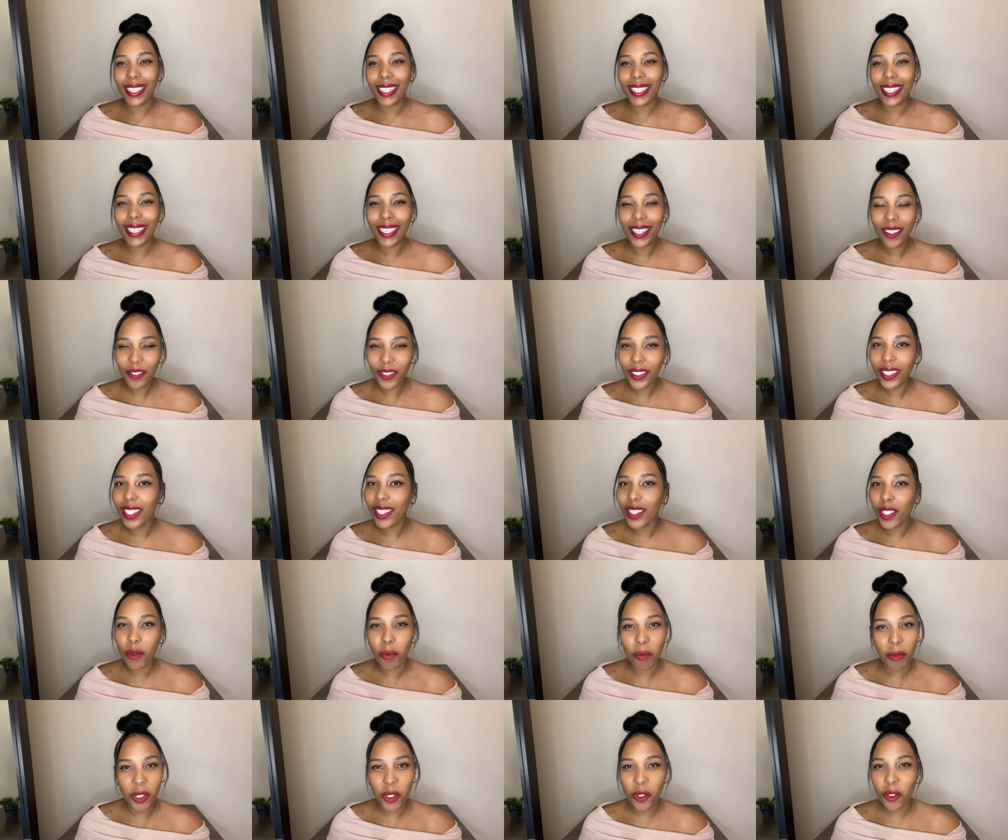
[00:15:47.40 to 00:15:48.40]
even in the
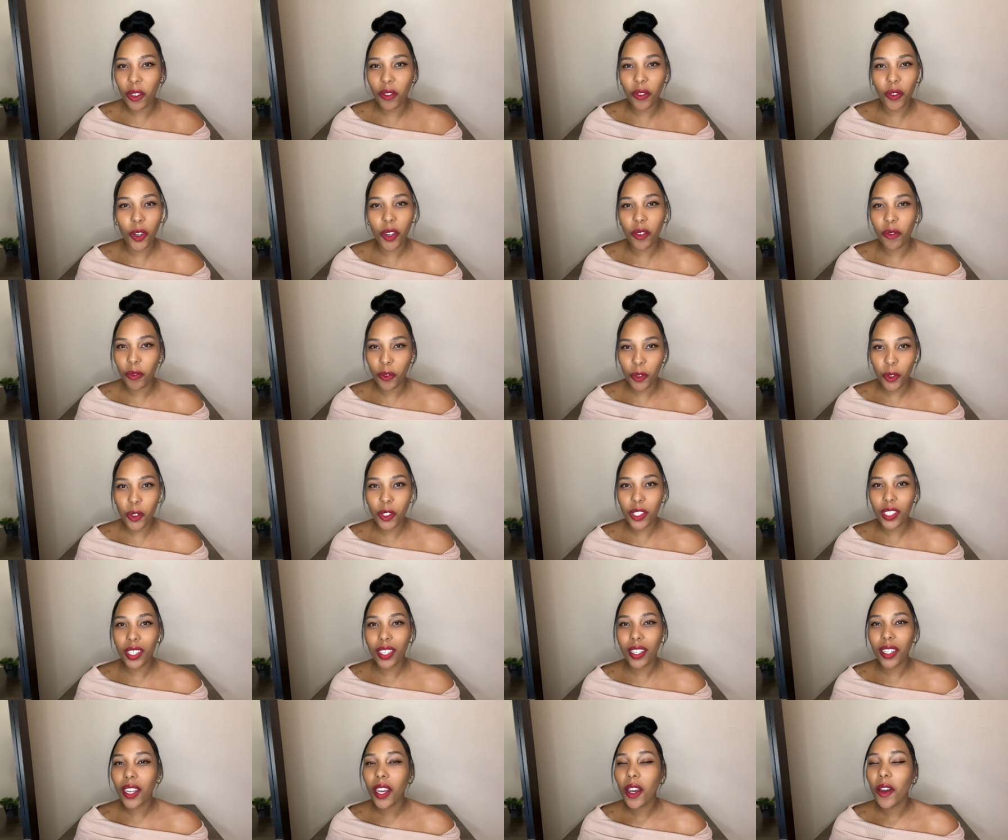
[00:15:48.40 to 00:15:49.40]
midst of
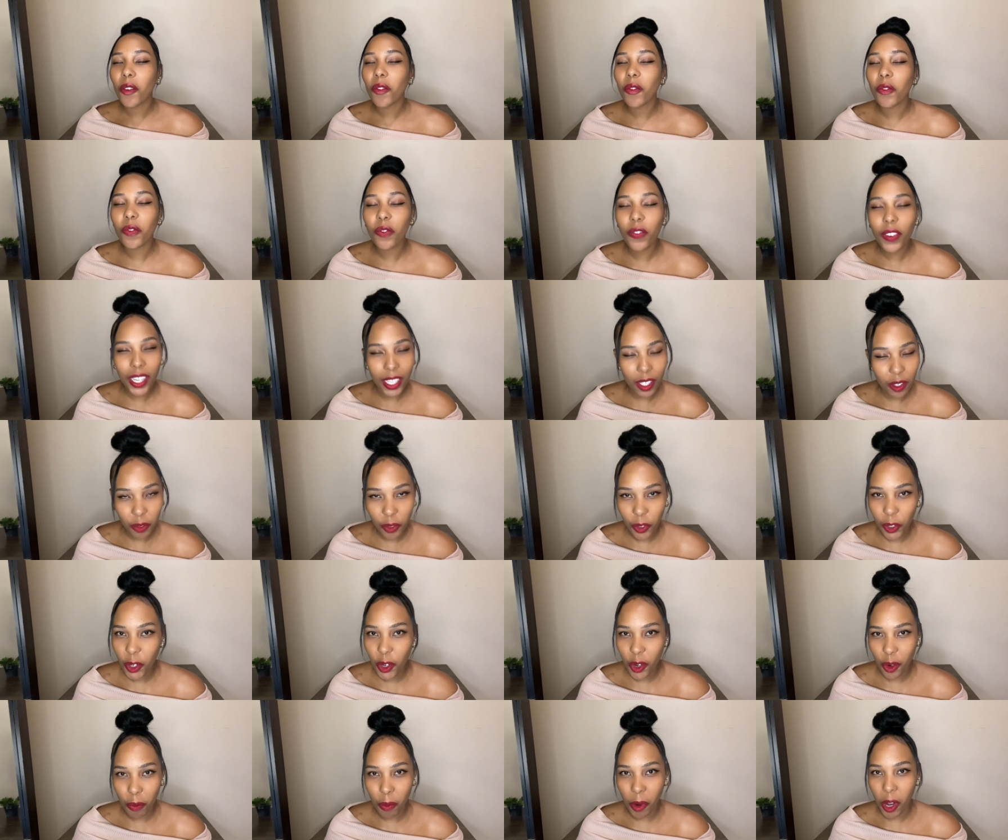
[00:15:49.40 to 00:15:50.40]
confusion, fight for
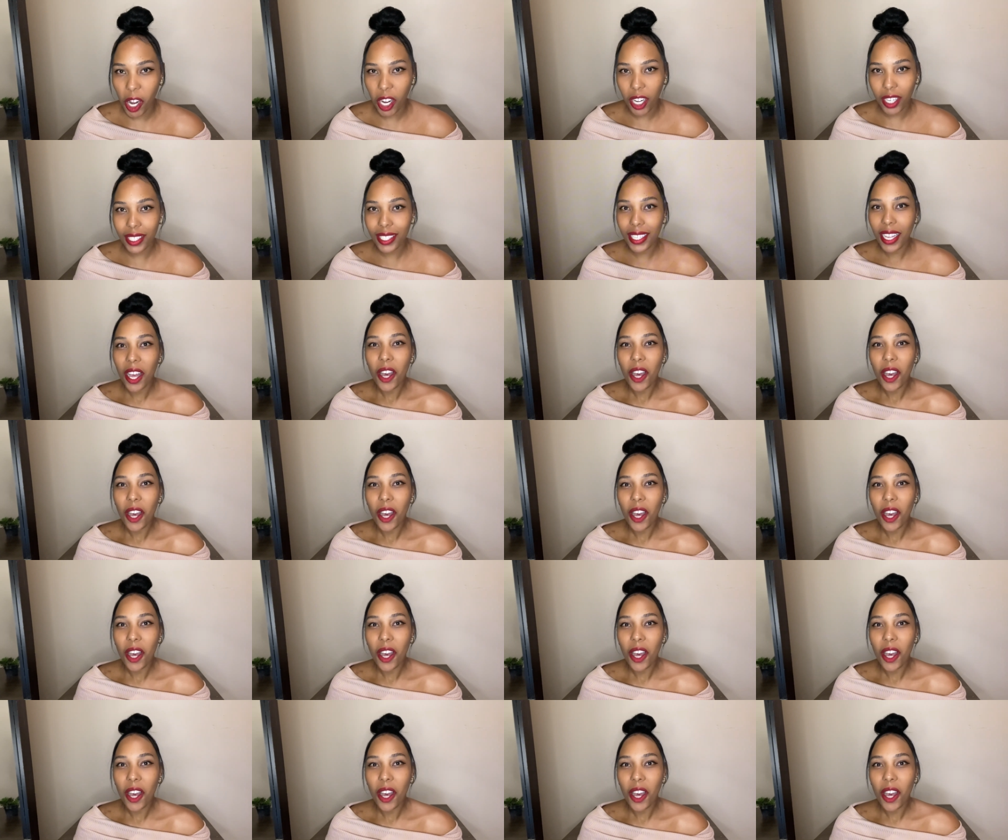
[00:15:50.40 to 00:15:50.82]
your marks.